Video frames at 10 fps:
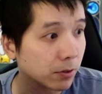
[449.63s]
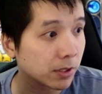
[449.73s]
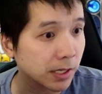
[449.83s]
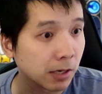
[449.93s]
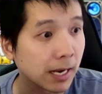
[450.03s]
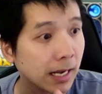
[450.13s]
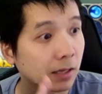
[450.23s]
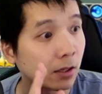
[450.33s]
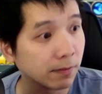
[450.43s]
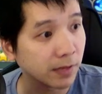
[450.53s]
skill has
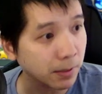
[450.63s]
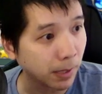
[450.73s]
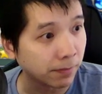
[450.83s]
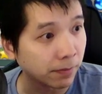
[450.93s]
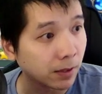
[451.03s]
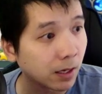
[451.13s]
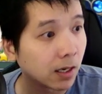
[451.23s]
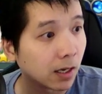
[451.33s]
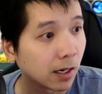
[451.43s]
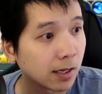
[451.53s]
a lot of debuff.
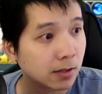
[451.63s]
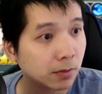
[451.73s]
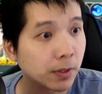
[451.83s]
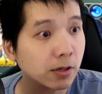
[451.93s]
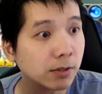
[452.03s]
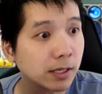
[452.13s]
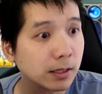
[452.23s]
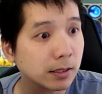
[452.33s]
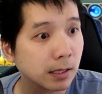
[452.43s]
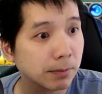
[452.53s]
So when you look
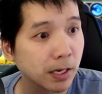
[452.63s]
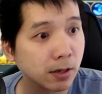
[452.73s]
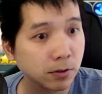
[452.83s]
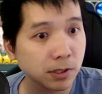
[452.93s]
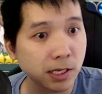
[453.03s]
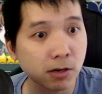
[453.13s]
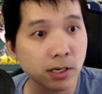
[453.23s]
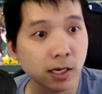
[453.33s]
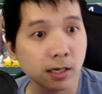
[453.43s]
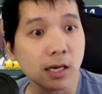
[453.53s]
at my hero skill
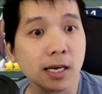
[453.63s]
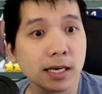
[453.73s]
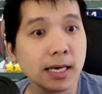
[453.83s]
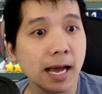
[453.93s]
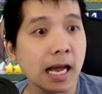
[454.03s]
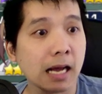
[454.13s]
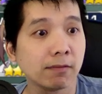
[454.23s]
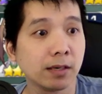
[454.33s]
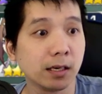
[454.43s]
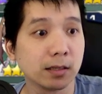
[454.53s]
here, he
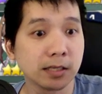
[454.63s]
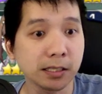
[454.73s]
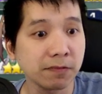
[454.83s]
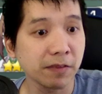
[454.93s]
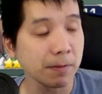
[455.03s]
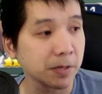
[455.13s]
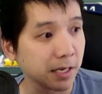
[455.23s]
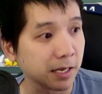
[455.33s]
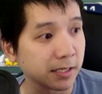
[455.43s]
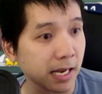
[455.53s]
have a
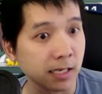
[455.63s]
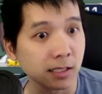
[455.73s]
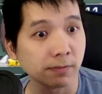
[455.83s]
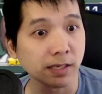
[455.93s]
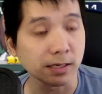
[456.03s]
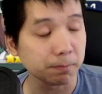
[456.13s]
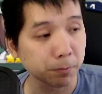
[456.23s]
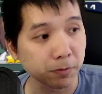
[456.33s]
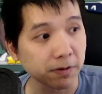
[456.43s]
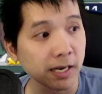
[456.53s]
65% chance of like
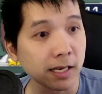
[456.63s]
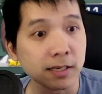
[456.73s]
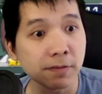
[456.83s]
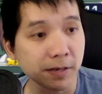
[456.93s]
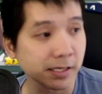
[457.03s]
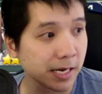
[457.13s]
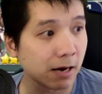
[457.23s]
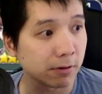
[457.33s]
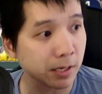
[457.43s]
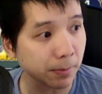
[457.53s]
provide a defense
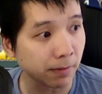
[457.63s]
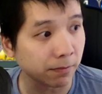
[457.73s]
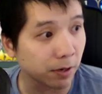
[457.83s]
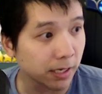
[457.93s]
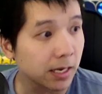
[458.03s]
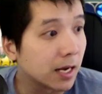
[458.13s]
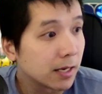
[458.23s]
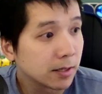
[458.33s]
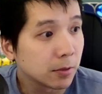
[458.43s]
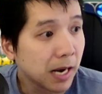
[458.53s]
down debuff, right?
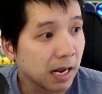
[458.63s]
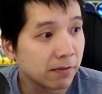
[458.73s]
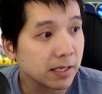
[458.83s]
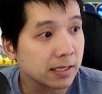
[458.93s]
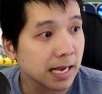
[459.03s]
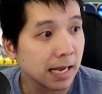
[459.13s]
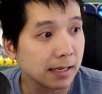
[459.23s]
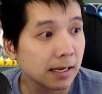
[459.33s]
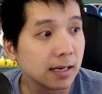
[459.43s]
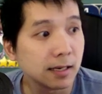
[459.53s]
So having
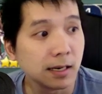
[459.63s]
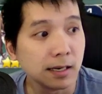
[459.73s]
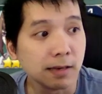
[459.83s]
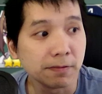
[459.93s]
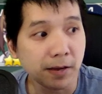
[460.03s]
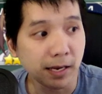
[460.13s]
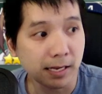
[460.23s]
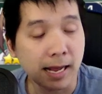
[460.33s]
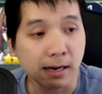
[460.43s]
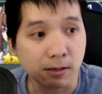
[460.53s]
that effect
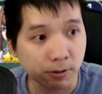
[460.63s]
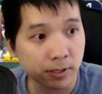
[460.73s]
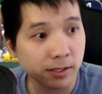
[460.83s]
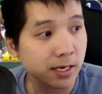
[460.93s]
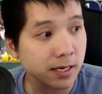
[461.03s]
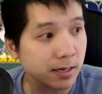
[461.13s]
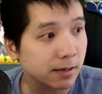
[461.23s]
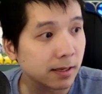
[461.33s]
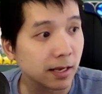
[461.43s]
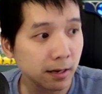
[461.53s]
accuracy
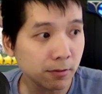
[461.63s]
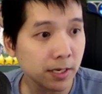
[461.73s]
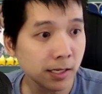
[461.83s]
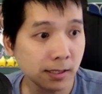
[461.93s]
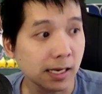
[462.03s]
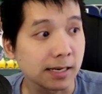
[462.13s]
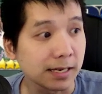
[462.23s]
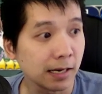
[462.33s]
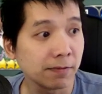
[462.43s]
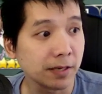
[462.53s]
increase can
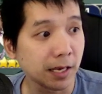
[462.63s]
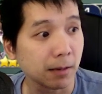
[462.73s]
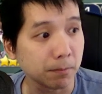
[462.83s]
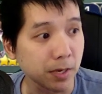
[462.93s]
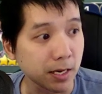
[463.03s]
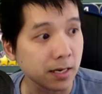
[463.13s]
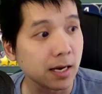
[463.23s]
definitely help me